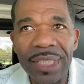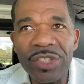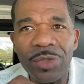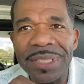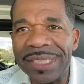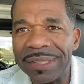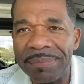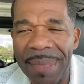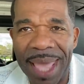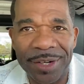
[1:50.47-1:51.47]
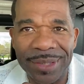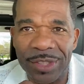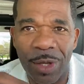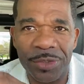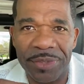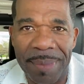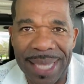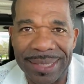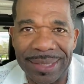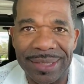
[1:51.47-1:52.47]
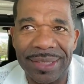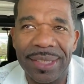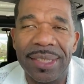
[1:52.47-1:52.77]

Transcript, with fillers: So it doesn't matter. It's all semantics.